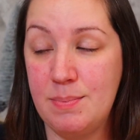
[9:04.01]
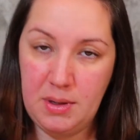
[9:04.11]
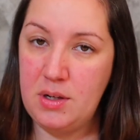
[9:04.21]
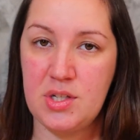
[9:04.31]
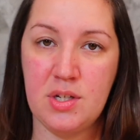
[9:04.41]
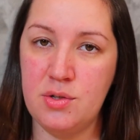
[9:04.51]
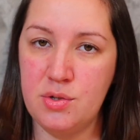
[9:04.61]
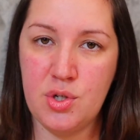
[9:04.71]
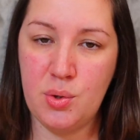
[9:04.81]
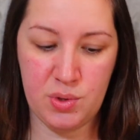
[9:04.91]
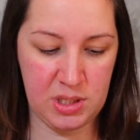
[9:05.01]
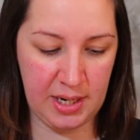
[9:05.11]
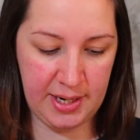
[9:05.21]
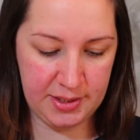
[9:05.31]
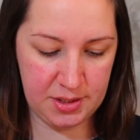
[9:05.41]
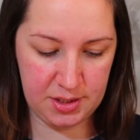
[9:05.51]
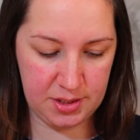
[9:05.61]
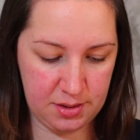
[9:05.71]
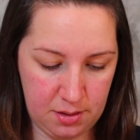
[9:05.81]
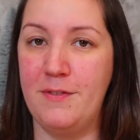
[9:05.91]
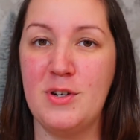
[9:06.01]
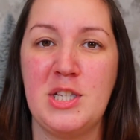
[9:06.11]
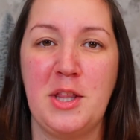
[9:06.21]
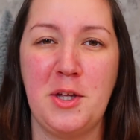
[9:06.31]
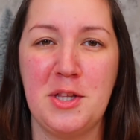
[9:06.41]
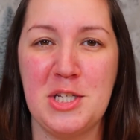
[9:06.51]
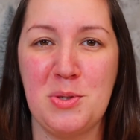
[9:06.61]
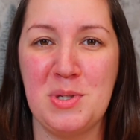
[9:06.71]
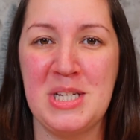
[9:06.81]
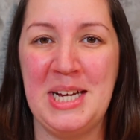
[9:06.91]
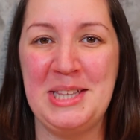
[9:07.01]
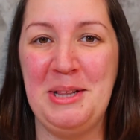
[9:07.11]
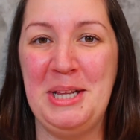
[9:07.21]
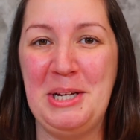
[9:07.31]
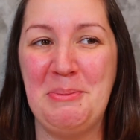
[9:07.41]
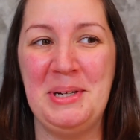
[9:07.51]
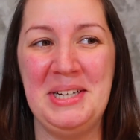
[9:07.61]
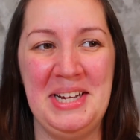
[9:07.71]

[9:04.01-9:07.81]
Because under those lights, first I thought this was like the liquid.